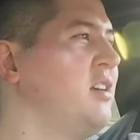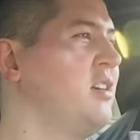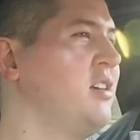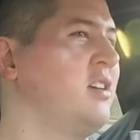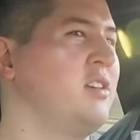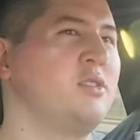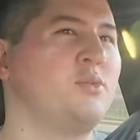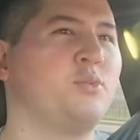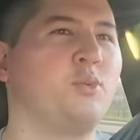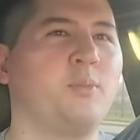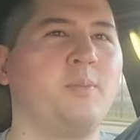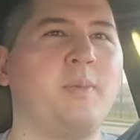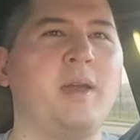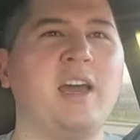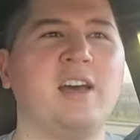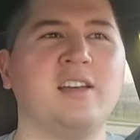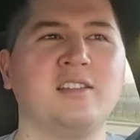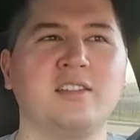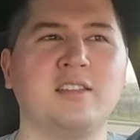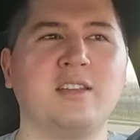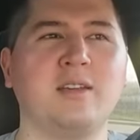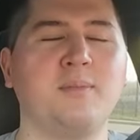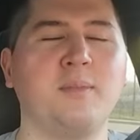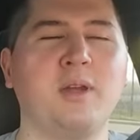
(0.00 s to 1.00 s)
because we're
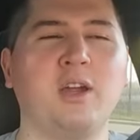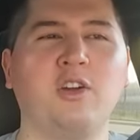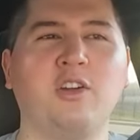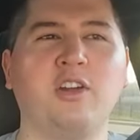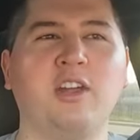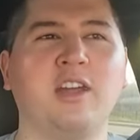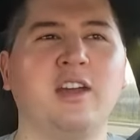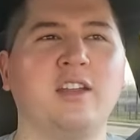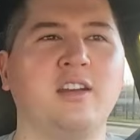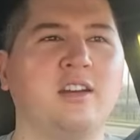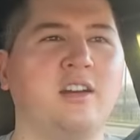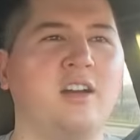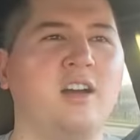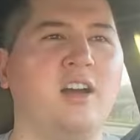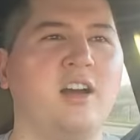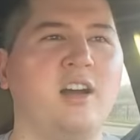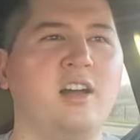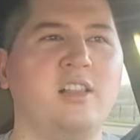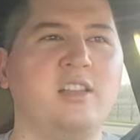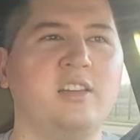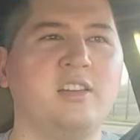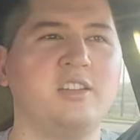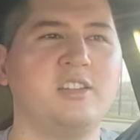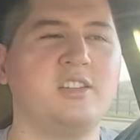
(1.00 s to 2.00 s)
passing Marietta
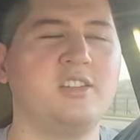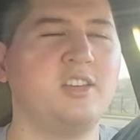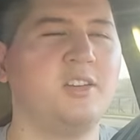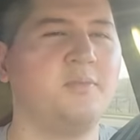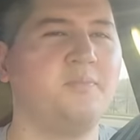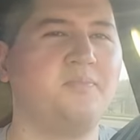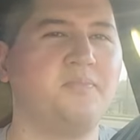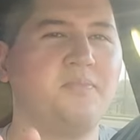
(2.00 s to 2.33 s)
College.